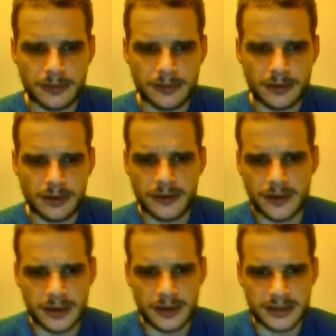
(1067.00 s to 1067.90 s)
I'm trying to
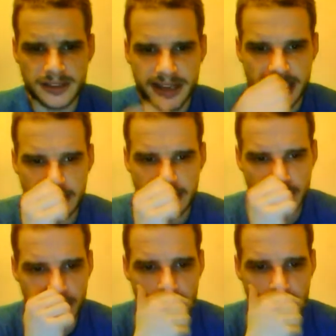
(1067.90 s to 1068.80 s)
find his name,
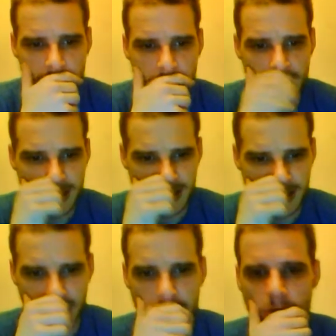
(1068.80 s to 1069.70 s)
but,
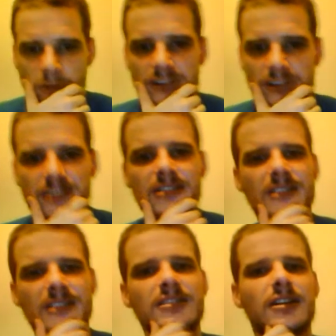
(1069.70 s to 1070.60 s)
I don't want this thing
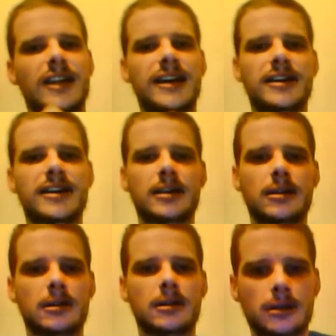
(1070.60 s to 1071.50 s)
to start lagging.
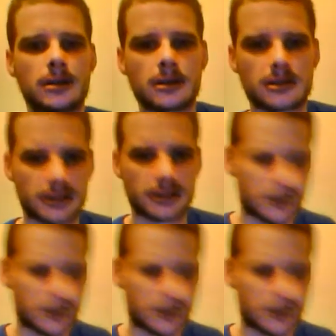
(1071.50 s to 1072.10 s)
I